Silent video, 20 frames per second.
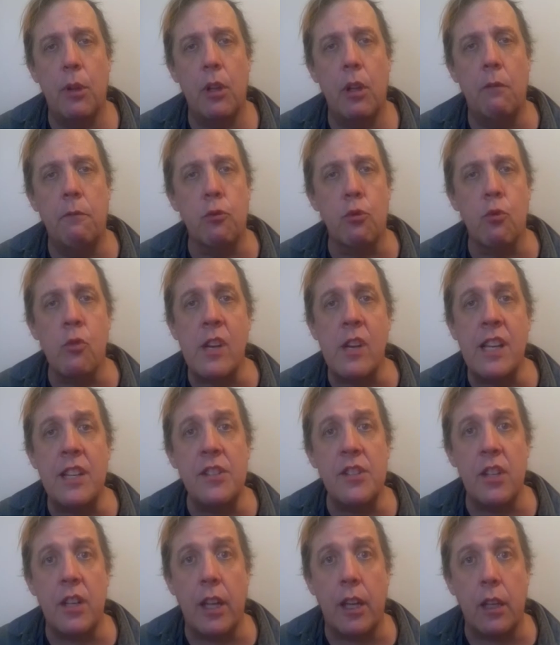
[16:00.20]
of
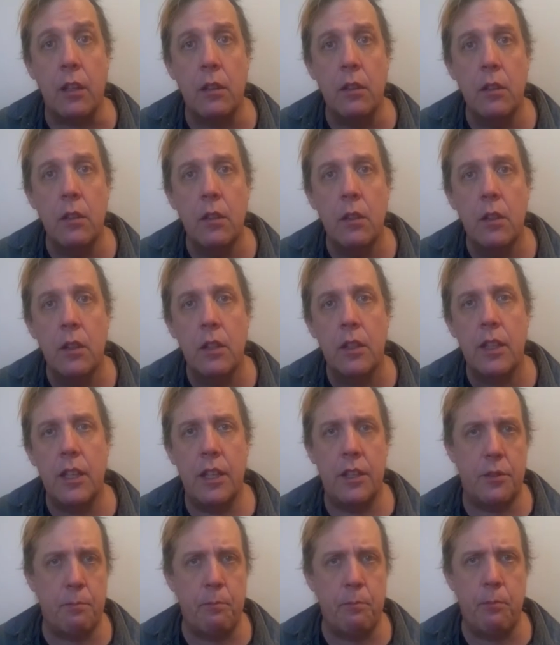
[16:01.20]
reasoning.
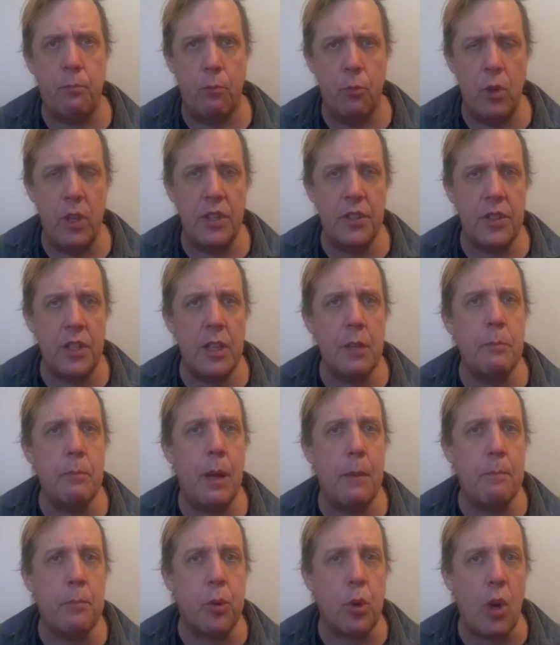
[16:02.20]
It's reasoning by
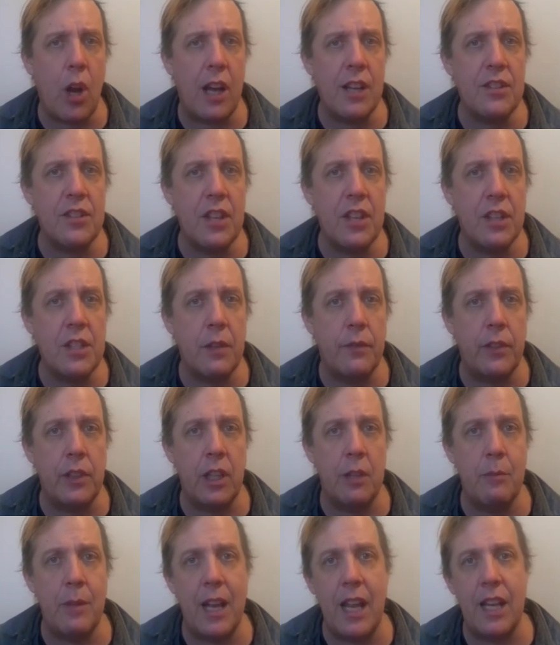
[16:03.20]
process of
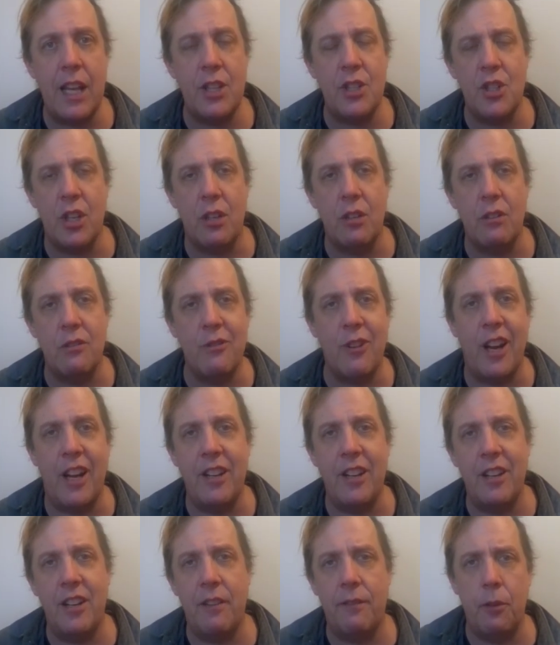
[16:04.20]
elimination, right?
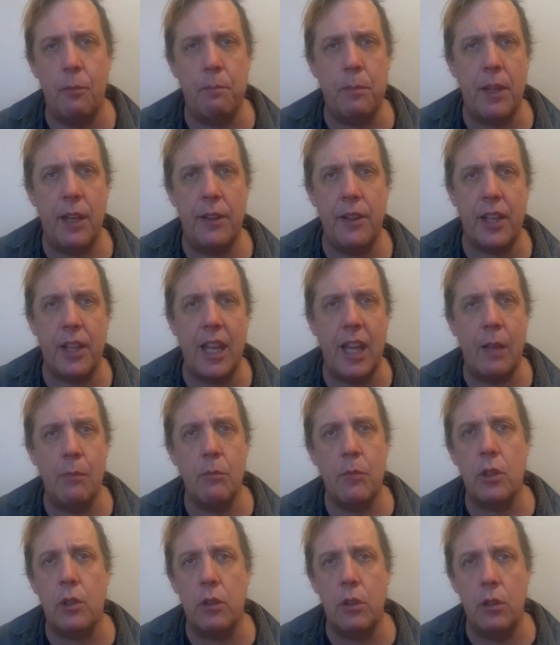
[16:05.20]
And if you play the game
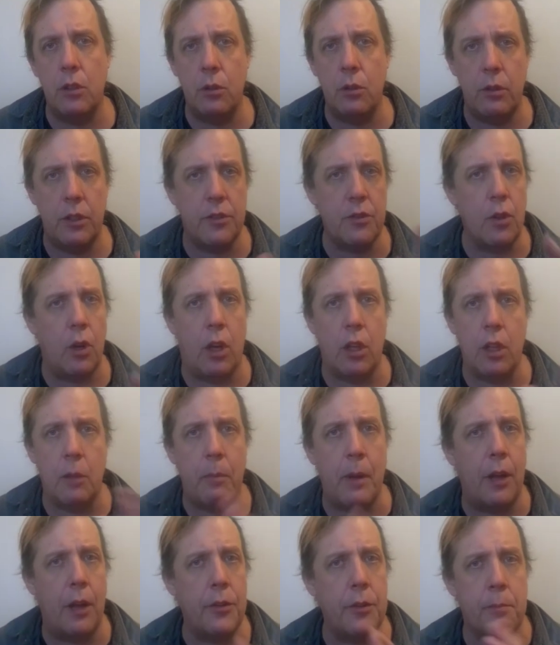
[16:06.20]
Clue, it's all
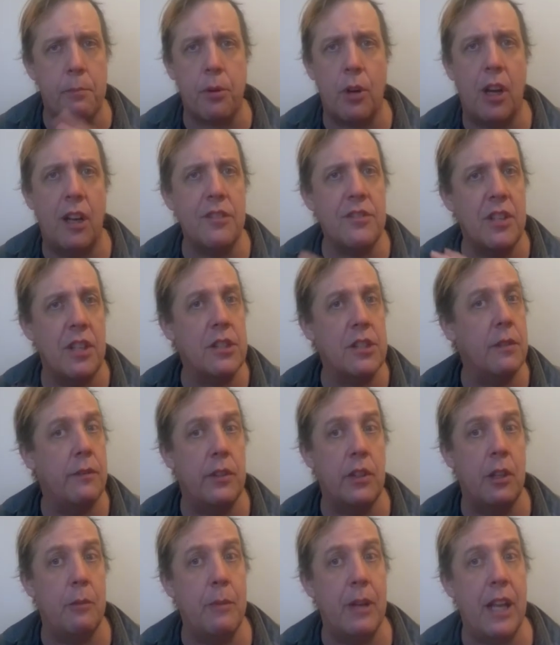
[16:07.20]
about the process of
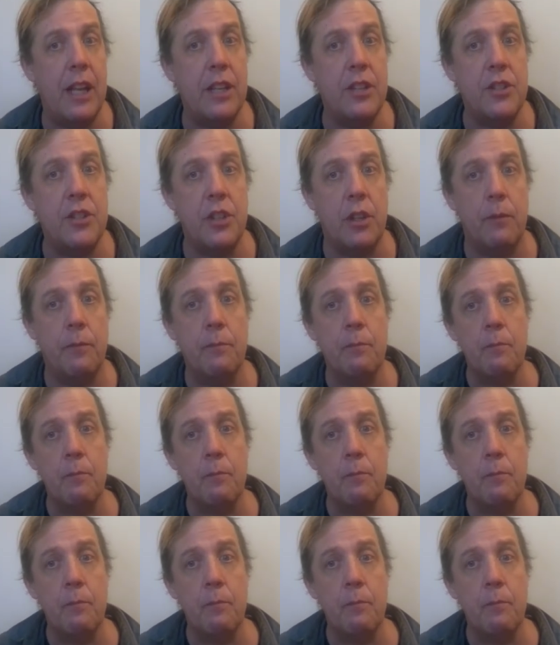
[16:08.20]
elimination.